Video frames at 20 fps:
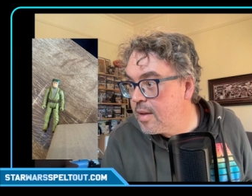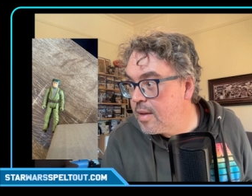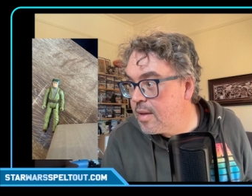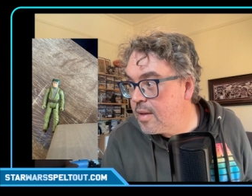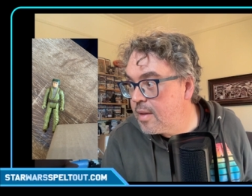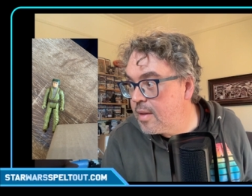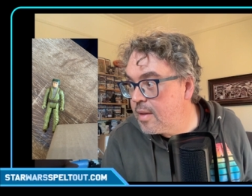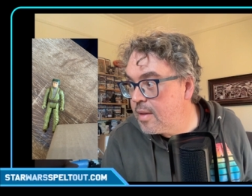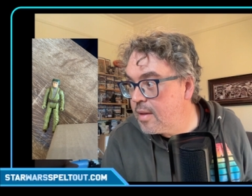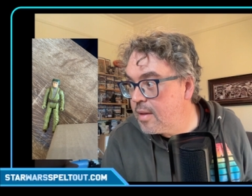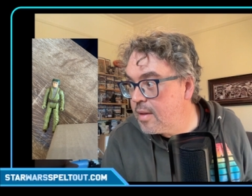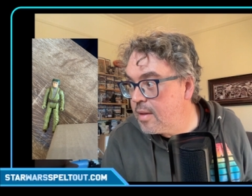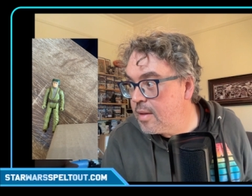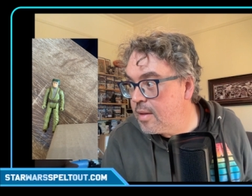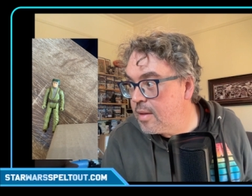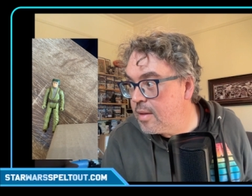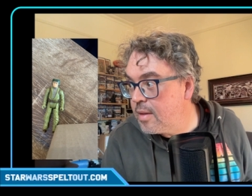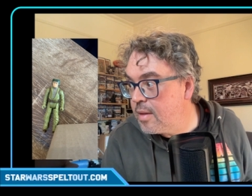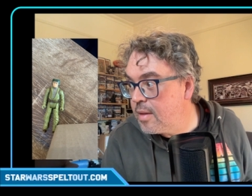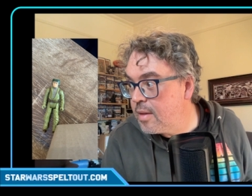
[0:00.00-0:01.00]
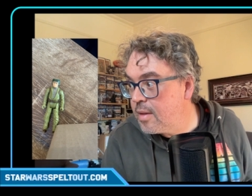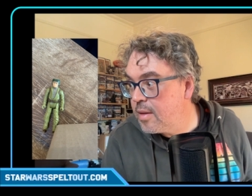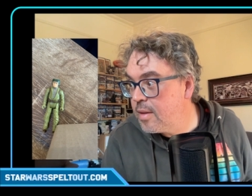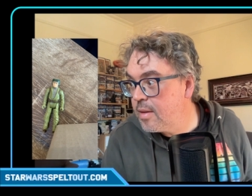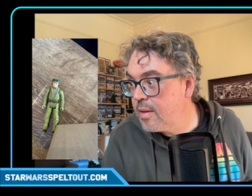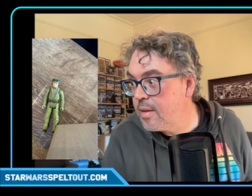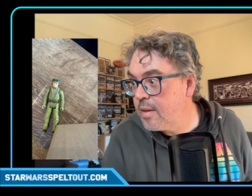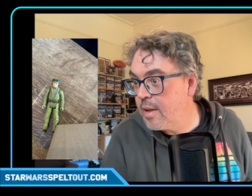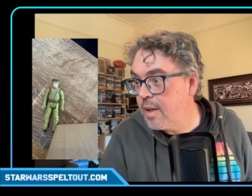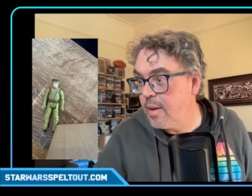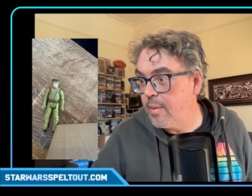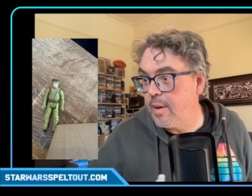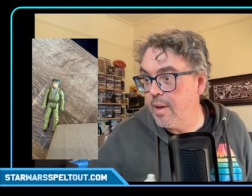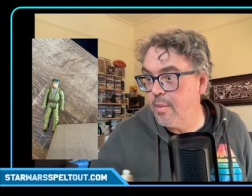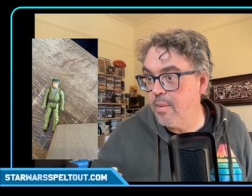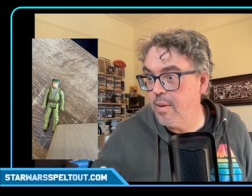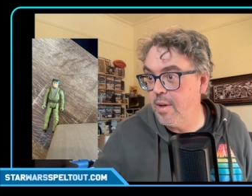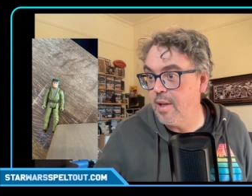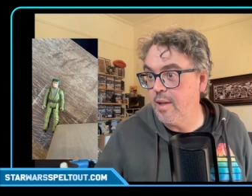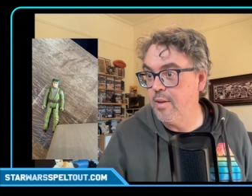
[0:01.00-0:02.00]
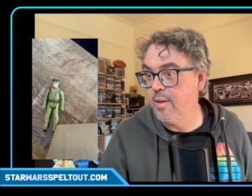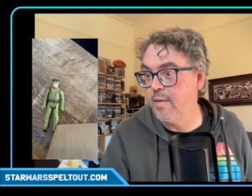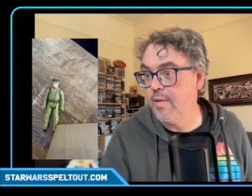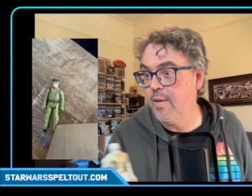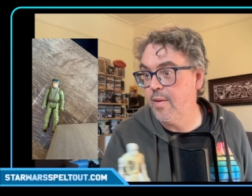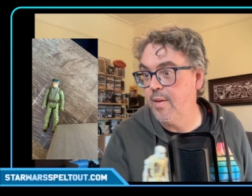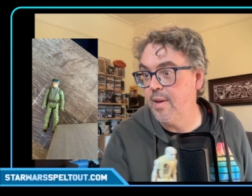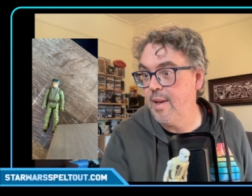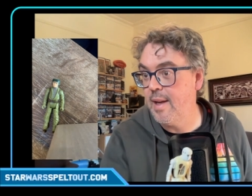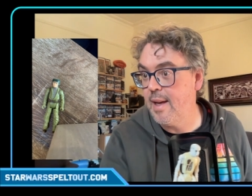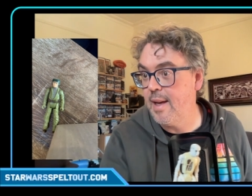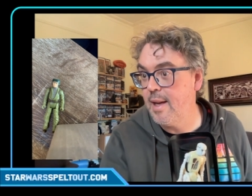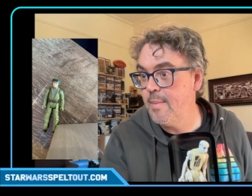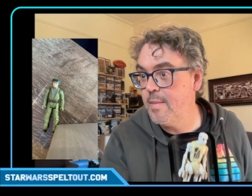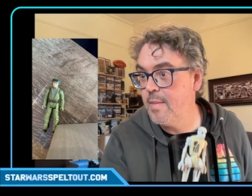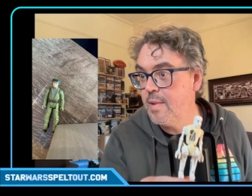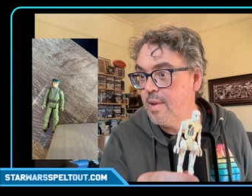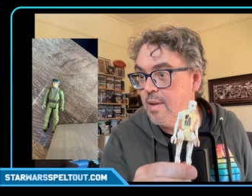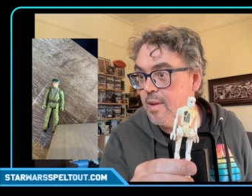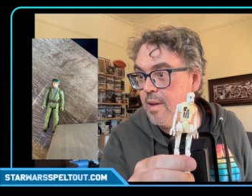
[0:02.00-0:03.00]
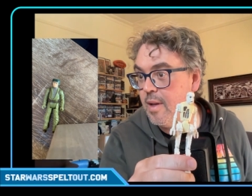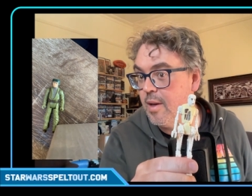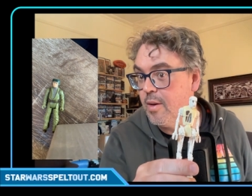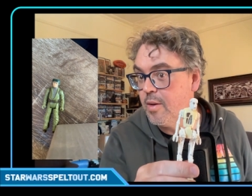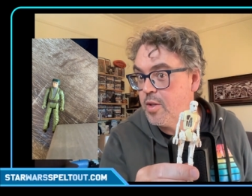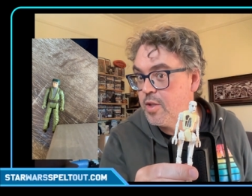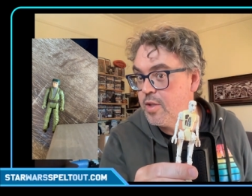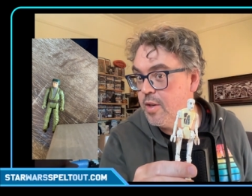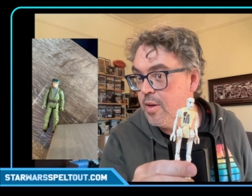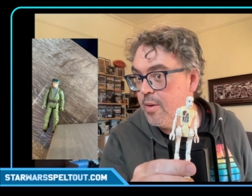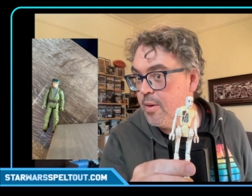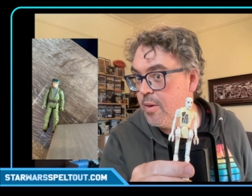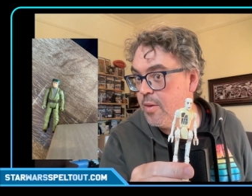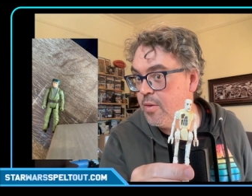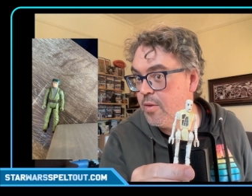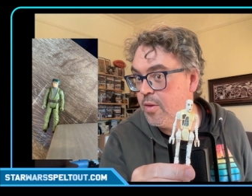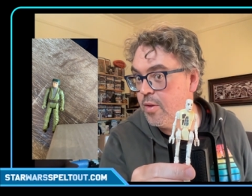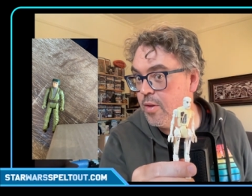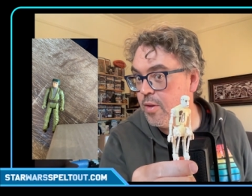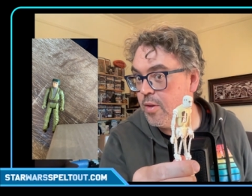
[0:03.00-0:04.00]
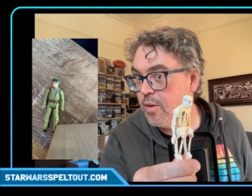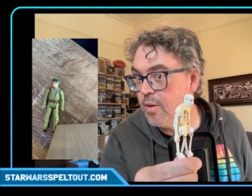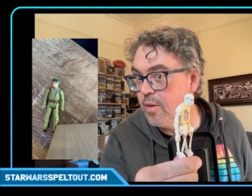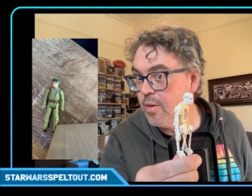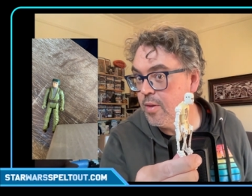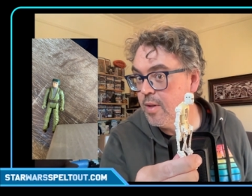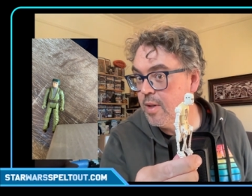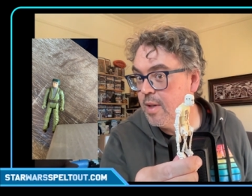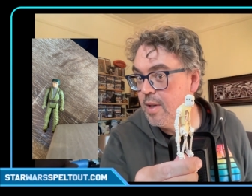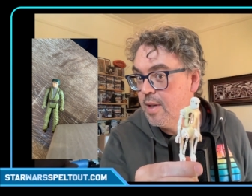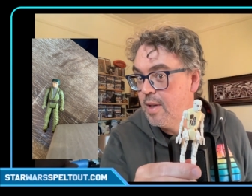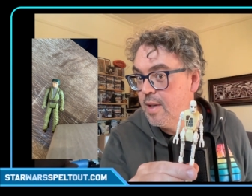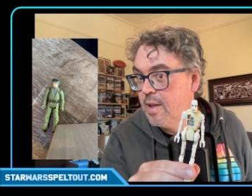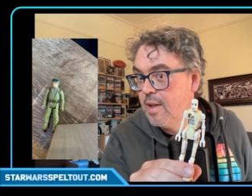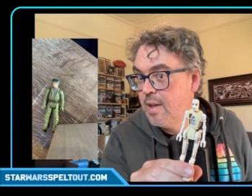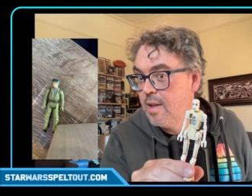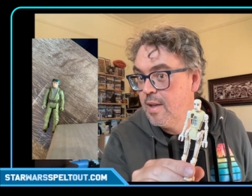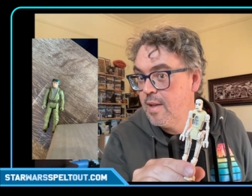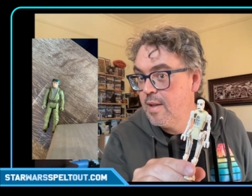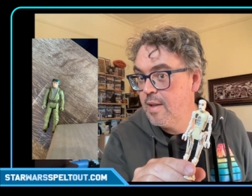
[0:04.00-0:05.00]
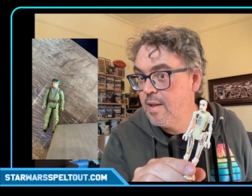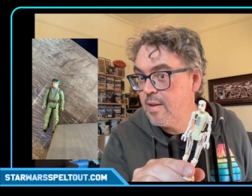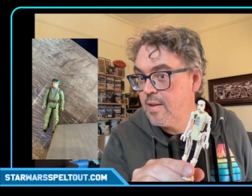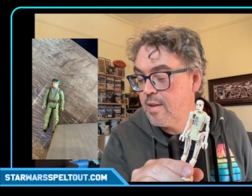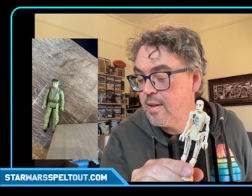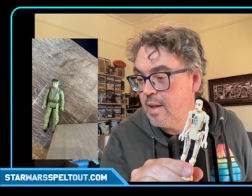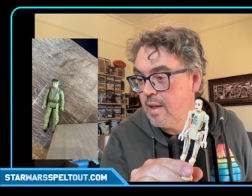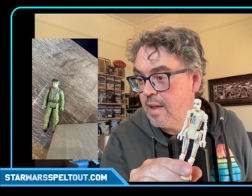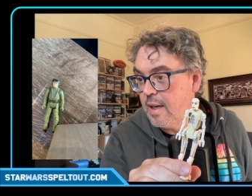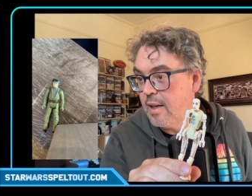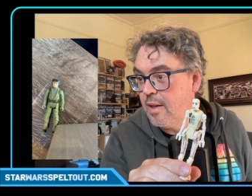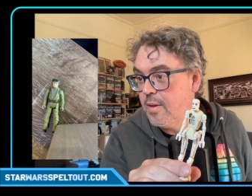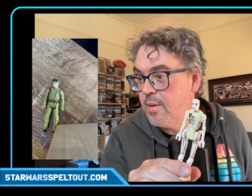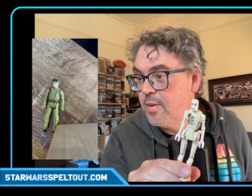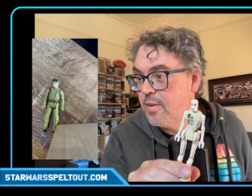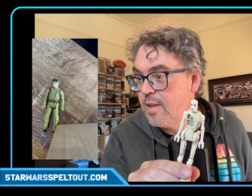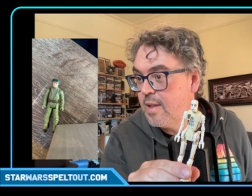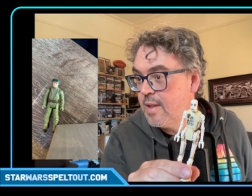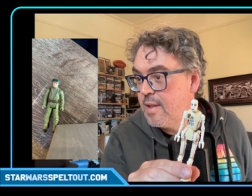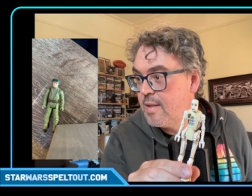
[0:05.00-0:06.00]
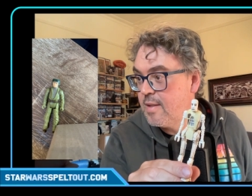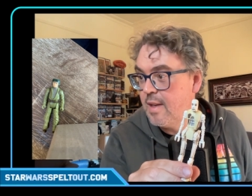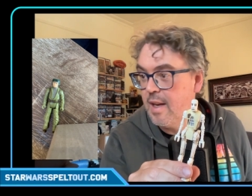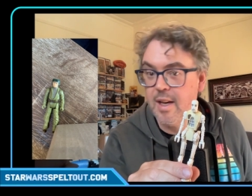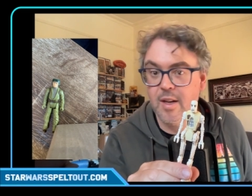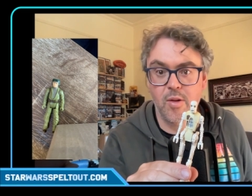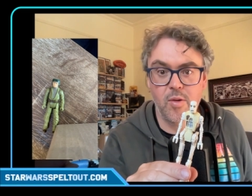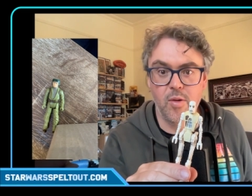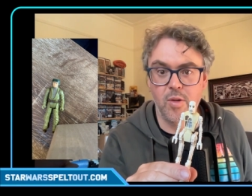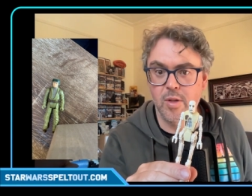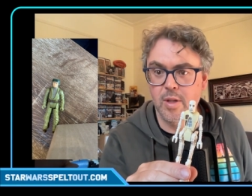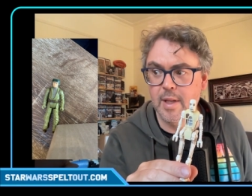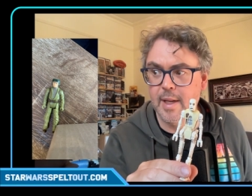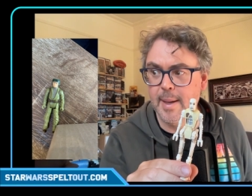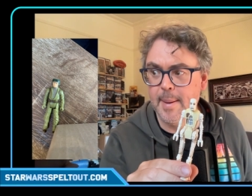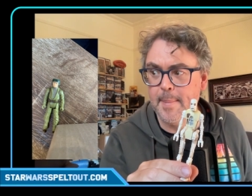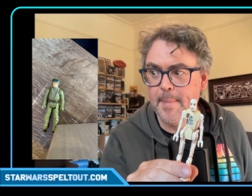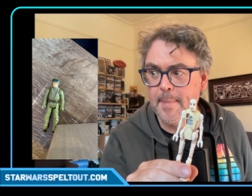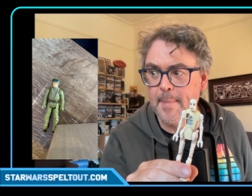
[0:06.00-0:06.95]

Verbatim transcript: Doot, doot, doot. Anyway, while I look for your name, I'll show it to you. This guy who was in the Sandcrawler.